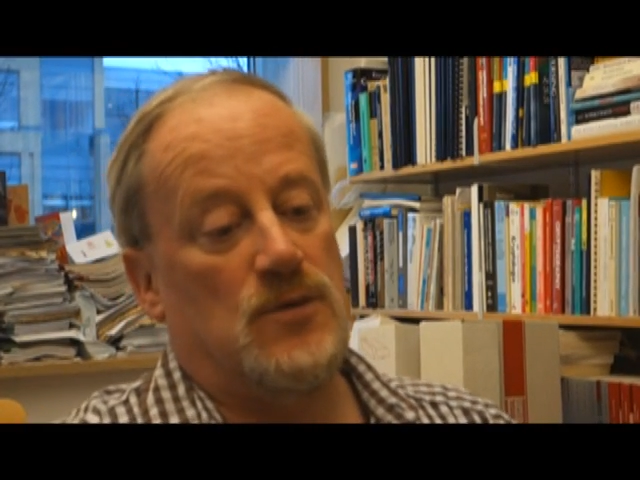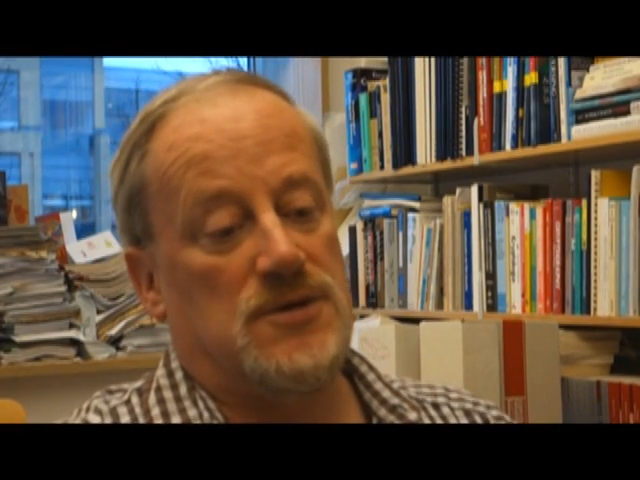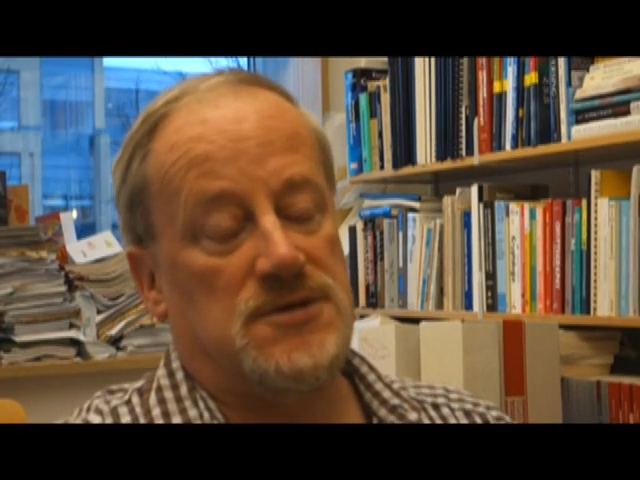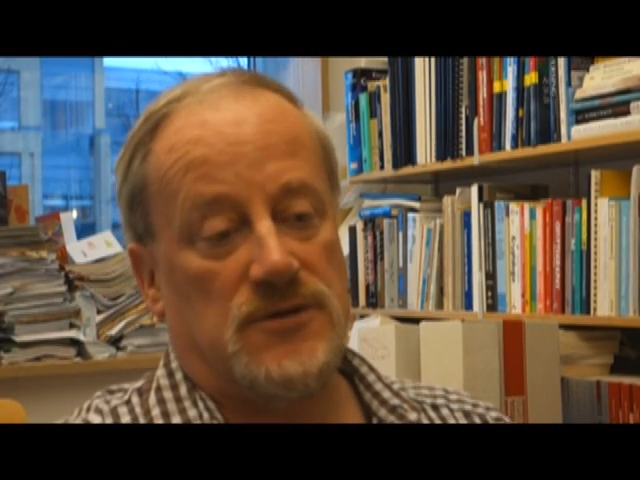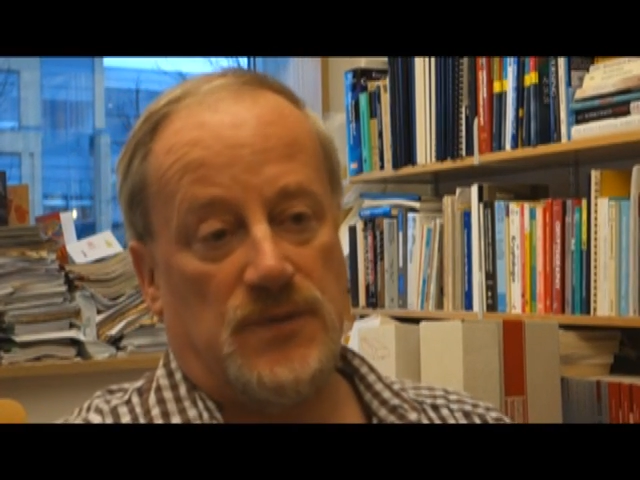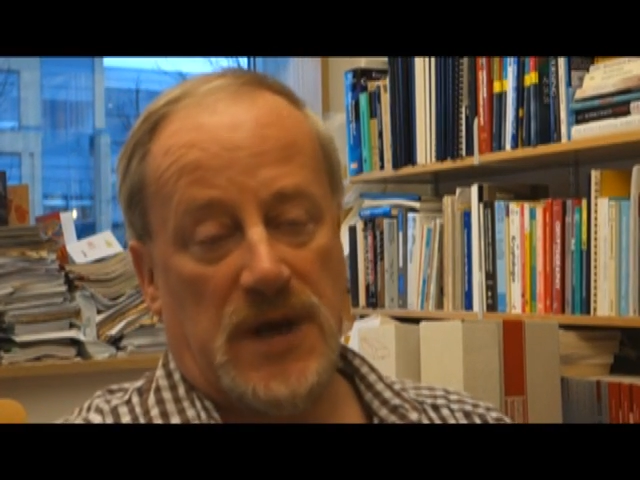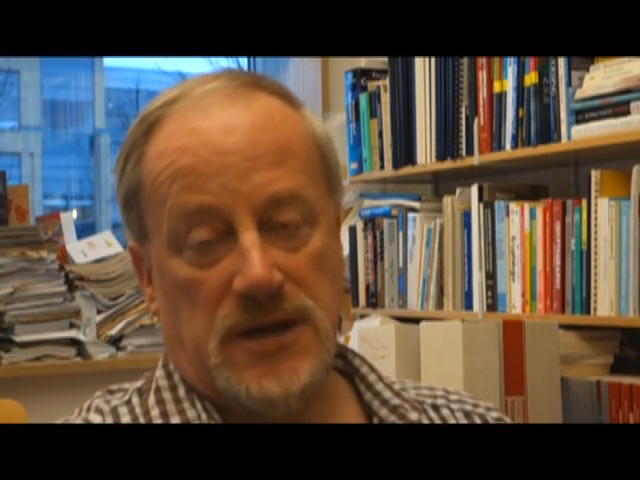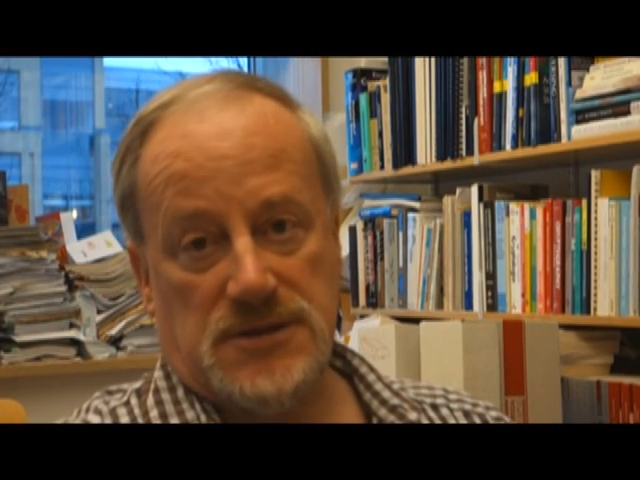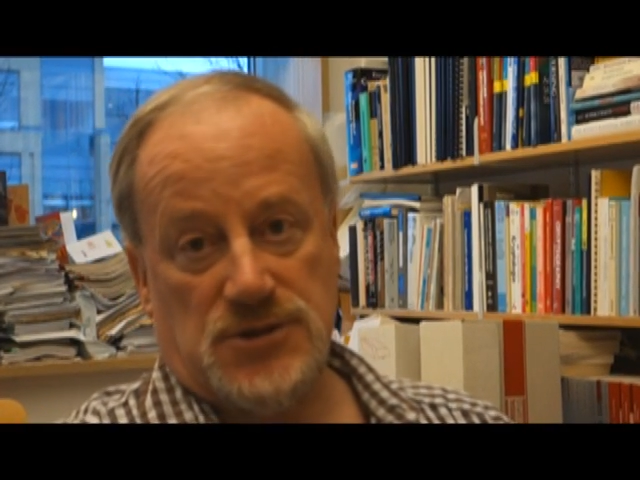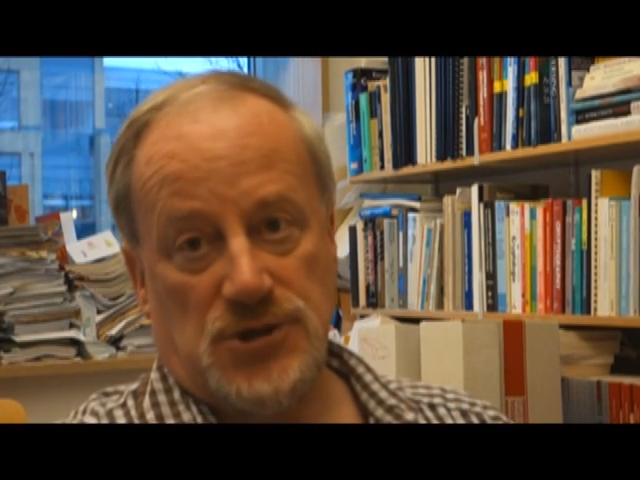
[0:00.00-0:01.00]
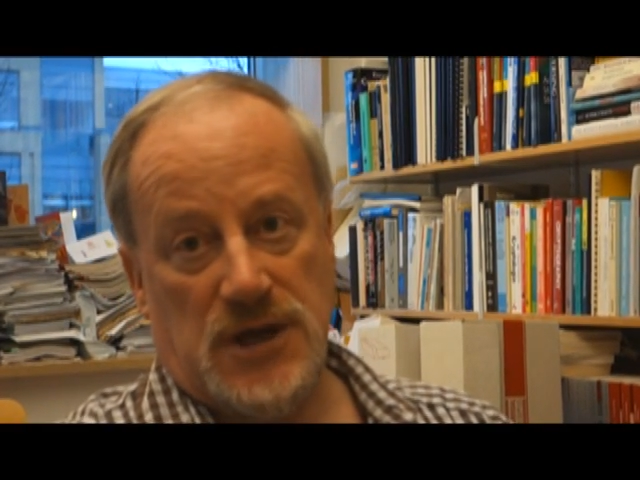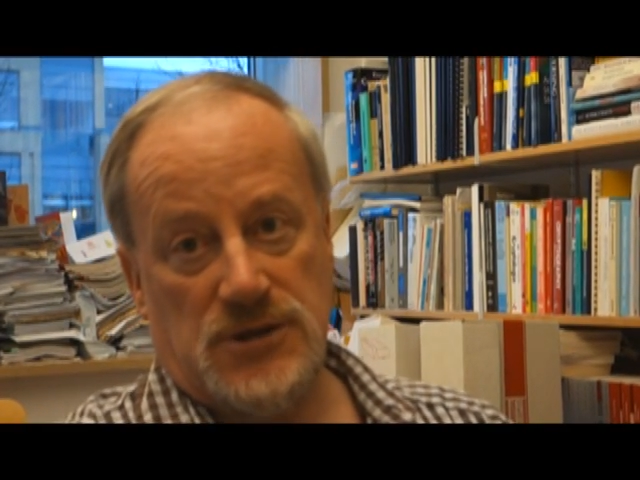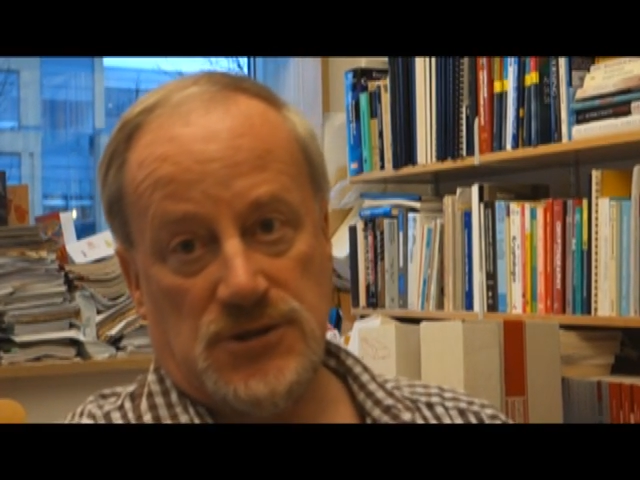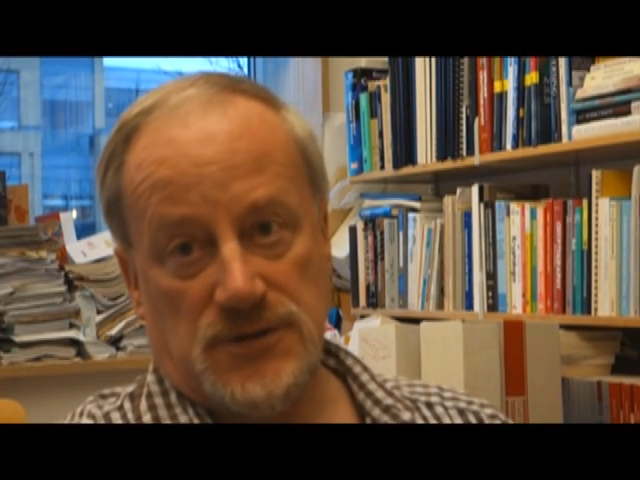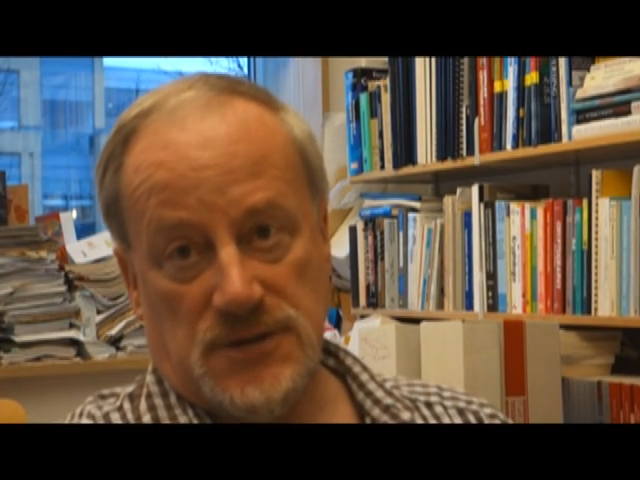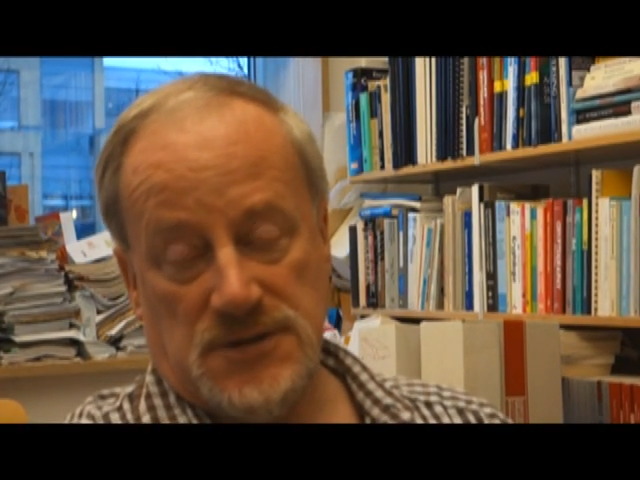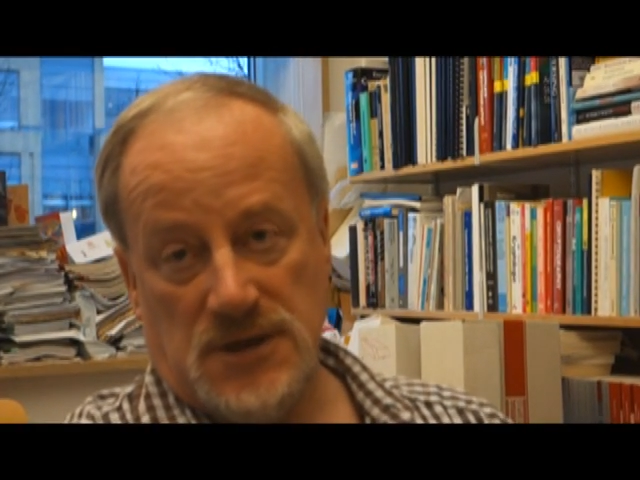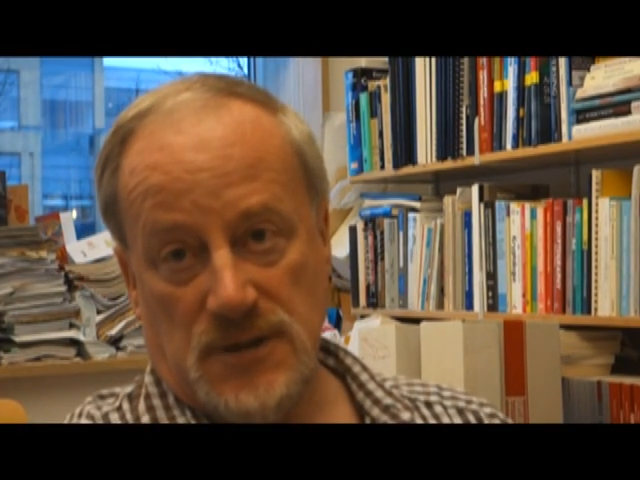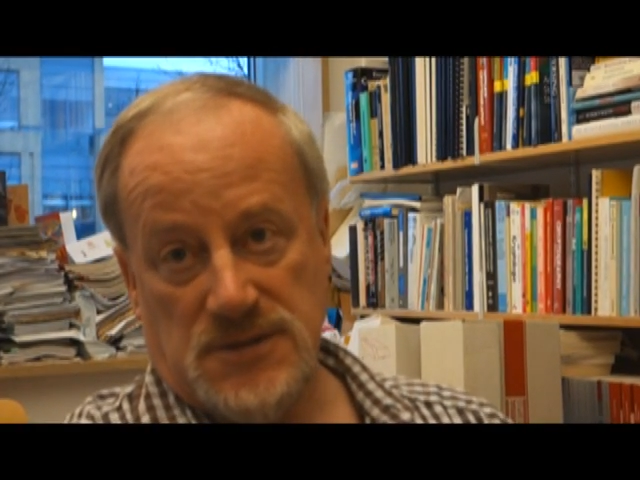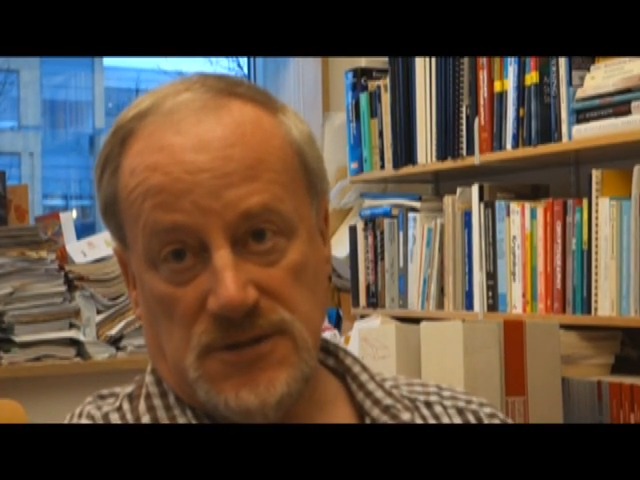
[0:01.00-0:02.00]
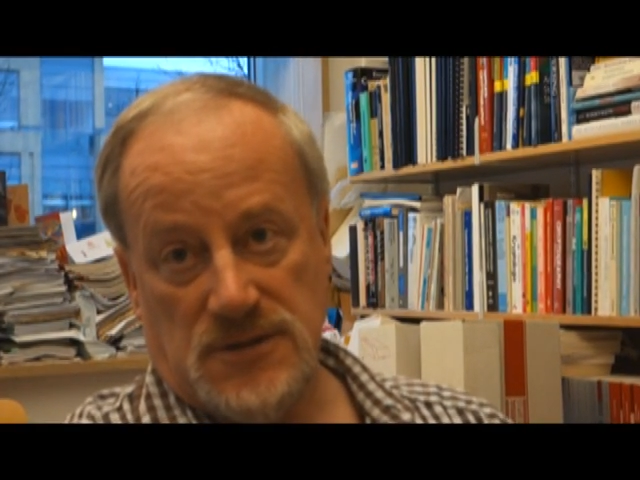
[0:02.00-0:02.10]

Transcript: was that the banks changed their terms and